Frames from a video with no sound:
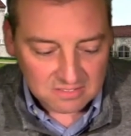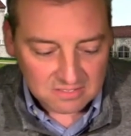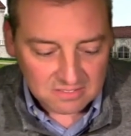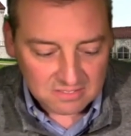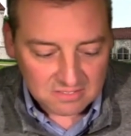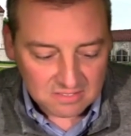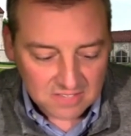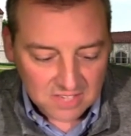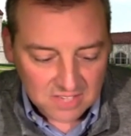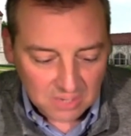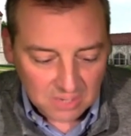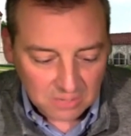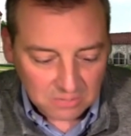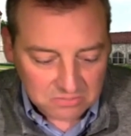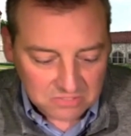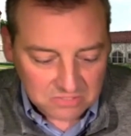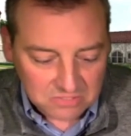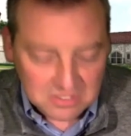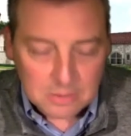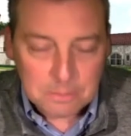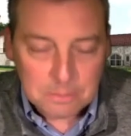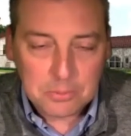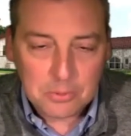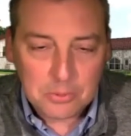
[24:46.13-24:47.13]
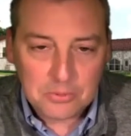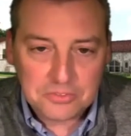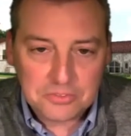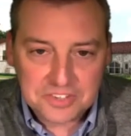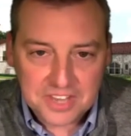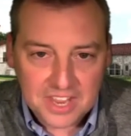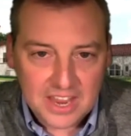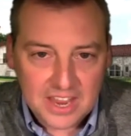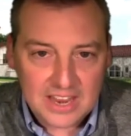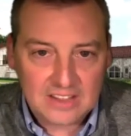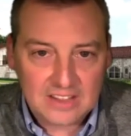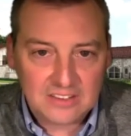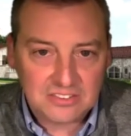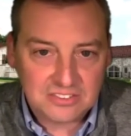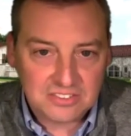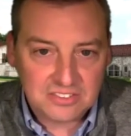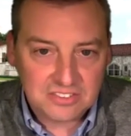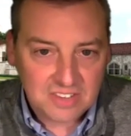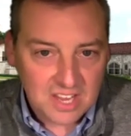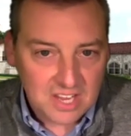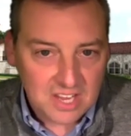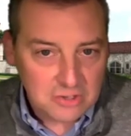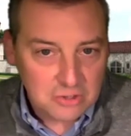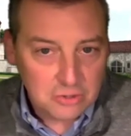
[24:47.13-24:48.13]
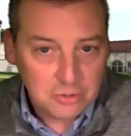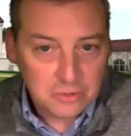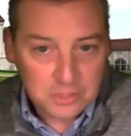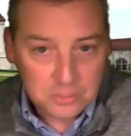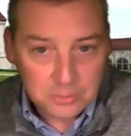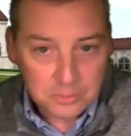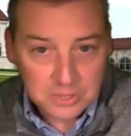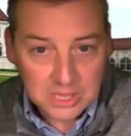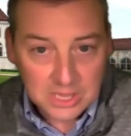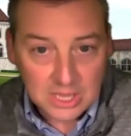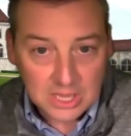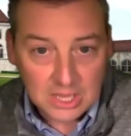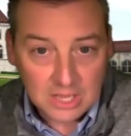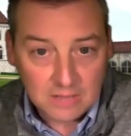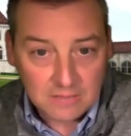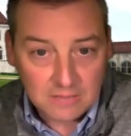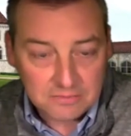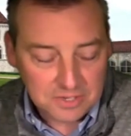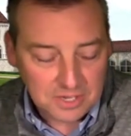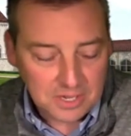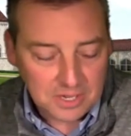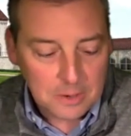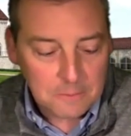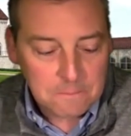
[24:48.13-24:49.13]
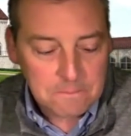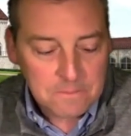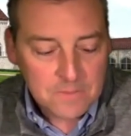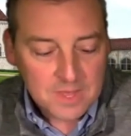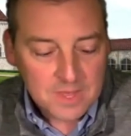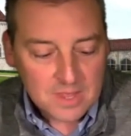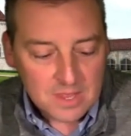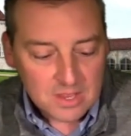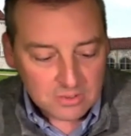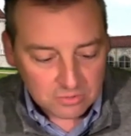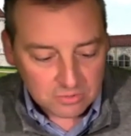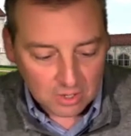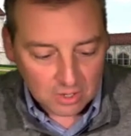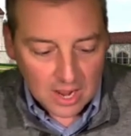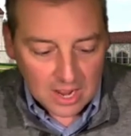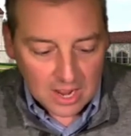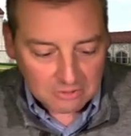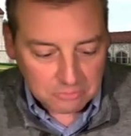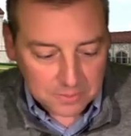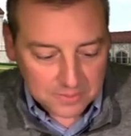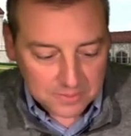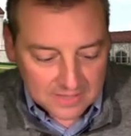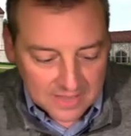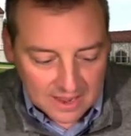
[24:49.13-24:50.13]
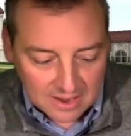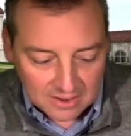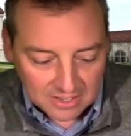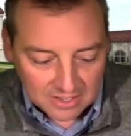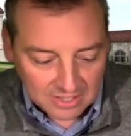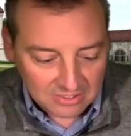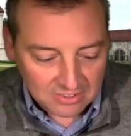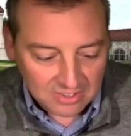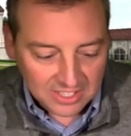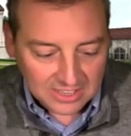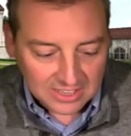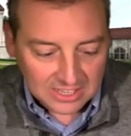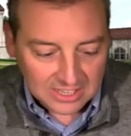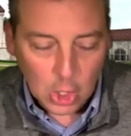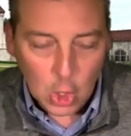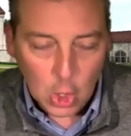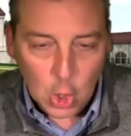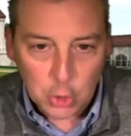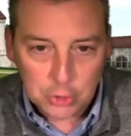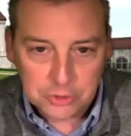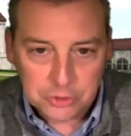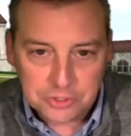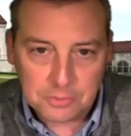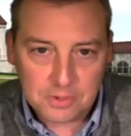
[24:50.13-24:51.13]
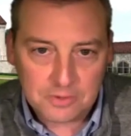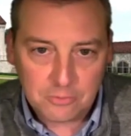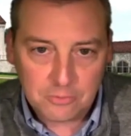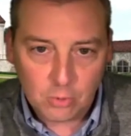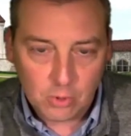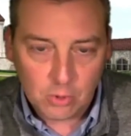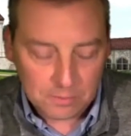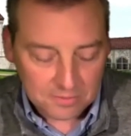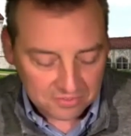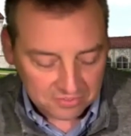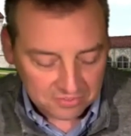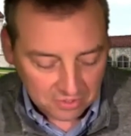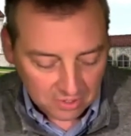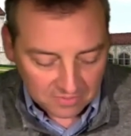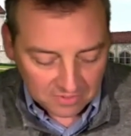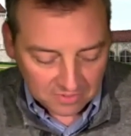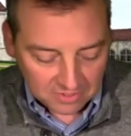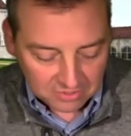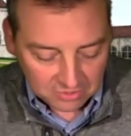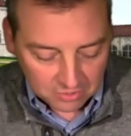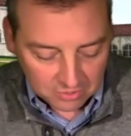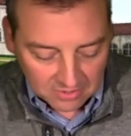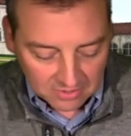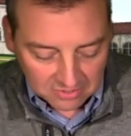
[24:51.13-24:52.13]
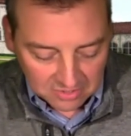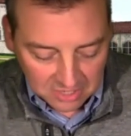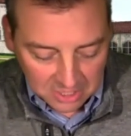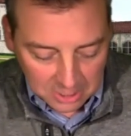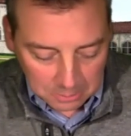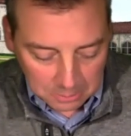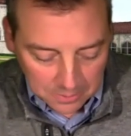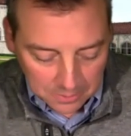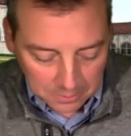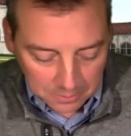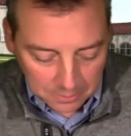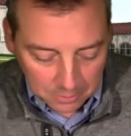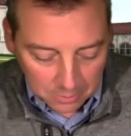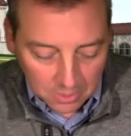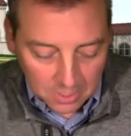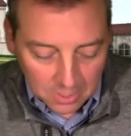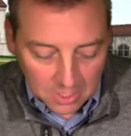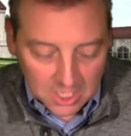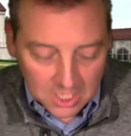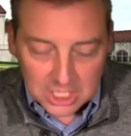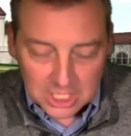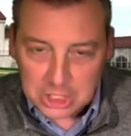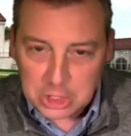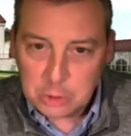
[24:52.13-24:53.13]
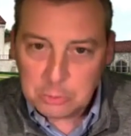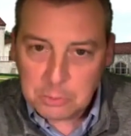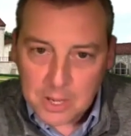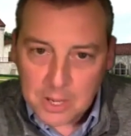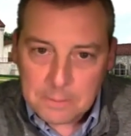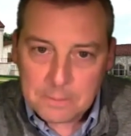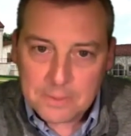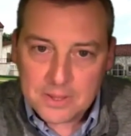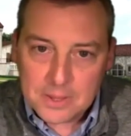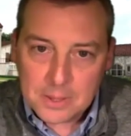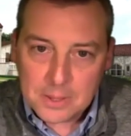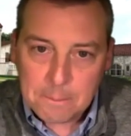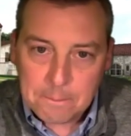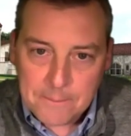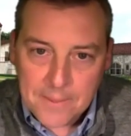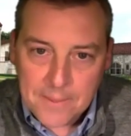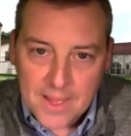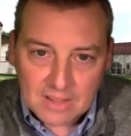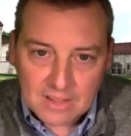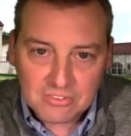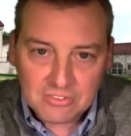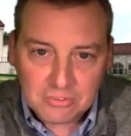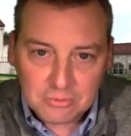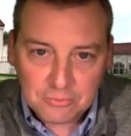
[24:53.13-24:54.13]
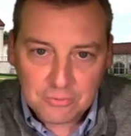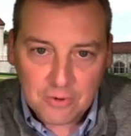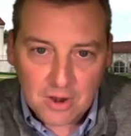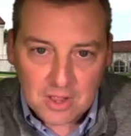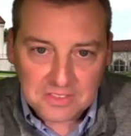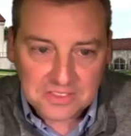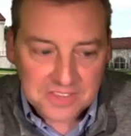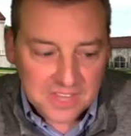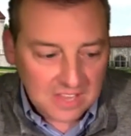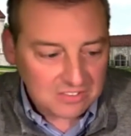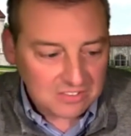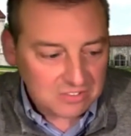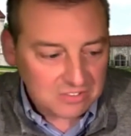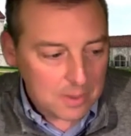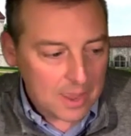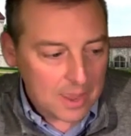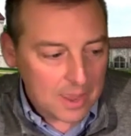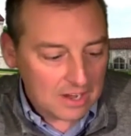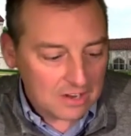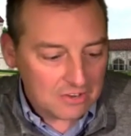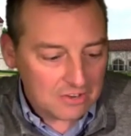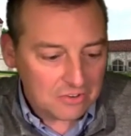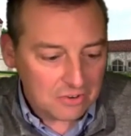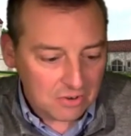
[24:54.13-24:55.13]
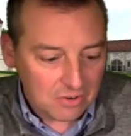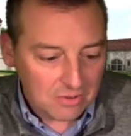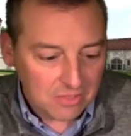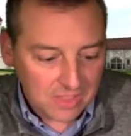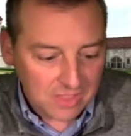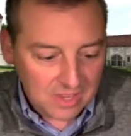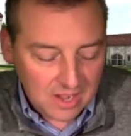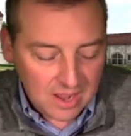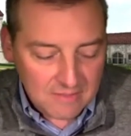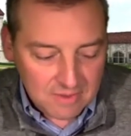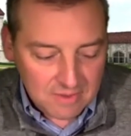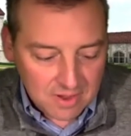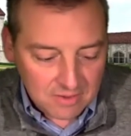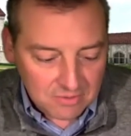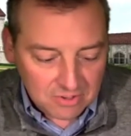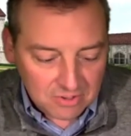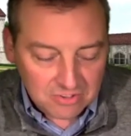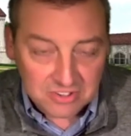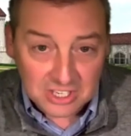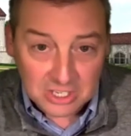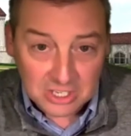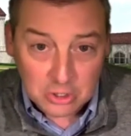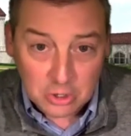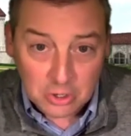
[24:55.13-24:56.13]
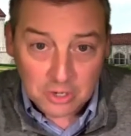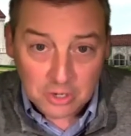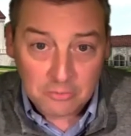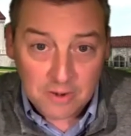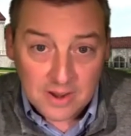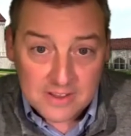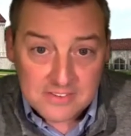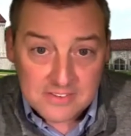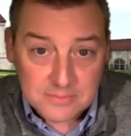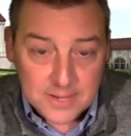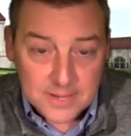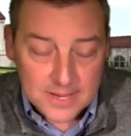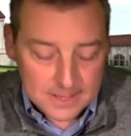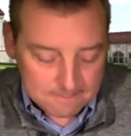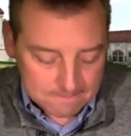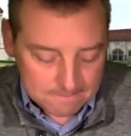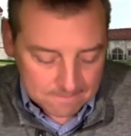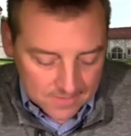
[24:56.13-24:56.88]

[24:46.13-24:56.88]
you know, simple tasks and do them with love, you know? So hospitality is like the ultimate form of service. So I say to people, you might be the best front desk manager that I've ever seen on a resume,